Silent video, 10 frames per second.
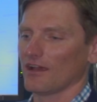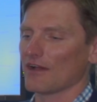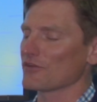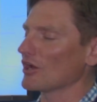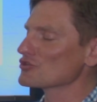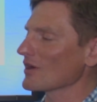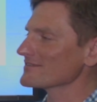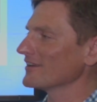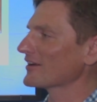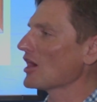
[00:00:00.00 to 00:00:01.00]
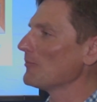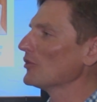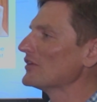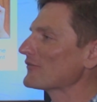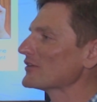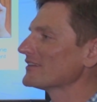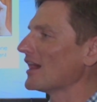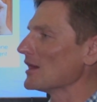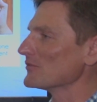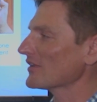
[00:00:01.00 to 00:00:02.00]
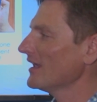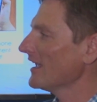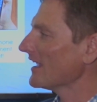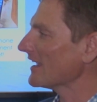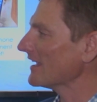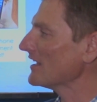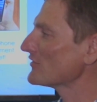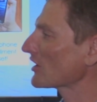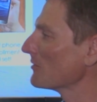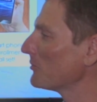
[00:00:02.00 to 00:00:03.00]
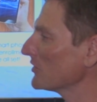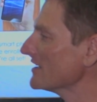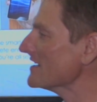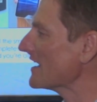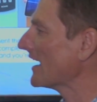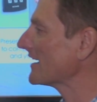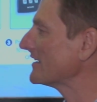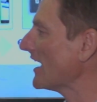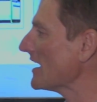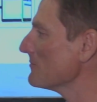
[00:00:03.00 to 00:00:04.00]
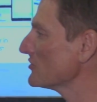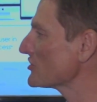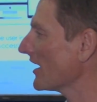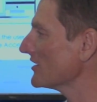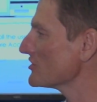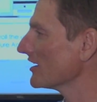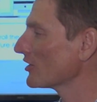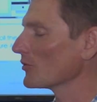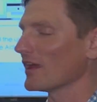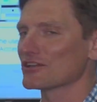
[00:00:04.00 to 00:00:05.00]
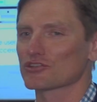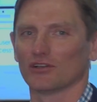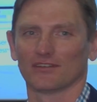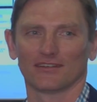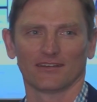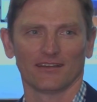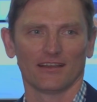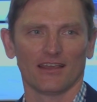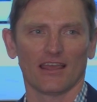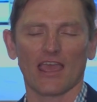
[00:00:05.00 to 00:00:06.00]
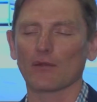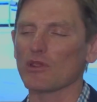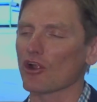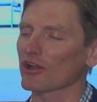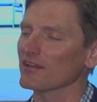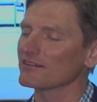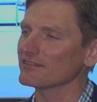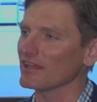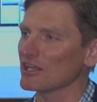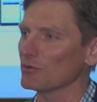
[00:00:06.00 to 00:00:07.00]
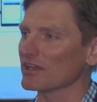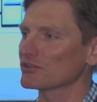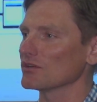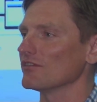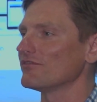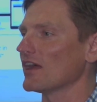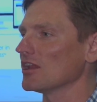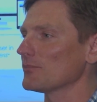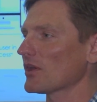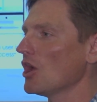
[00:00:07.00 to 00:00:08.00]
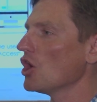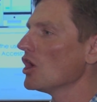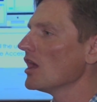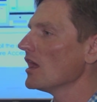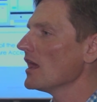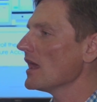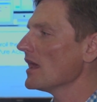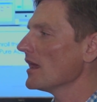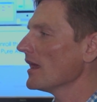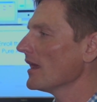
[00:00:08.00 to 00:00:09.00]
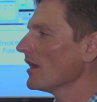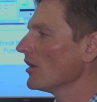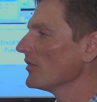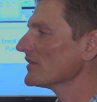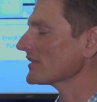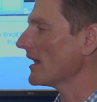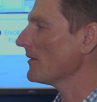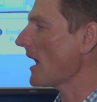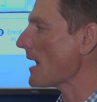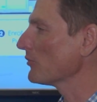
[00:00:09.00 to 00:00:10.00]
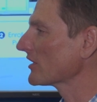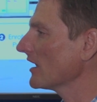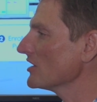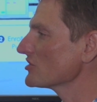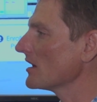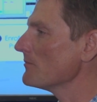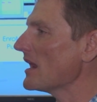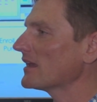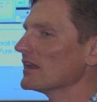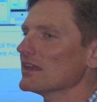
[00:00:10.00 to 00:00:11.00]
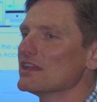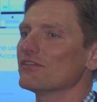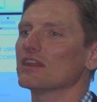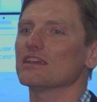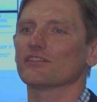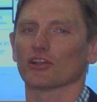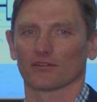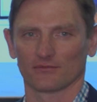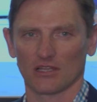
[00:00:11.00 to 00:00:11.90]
I've addressed it a couple different times. It is a complete game-changing credential, and we are continuing to develop this application and make it even easier.